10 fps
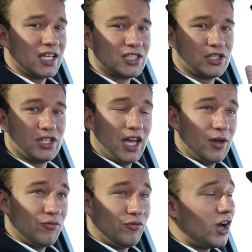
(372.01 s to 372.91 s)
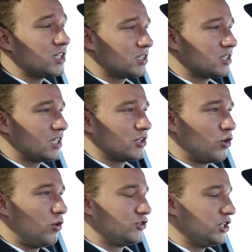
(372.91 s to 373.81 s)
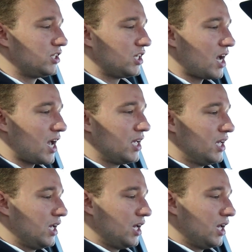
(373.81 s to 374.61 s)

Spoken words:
it's faster than a Golf GTI,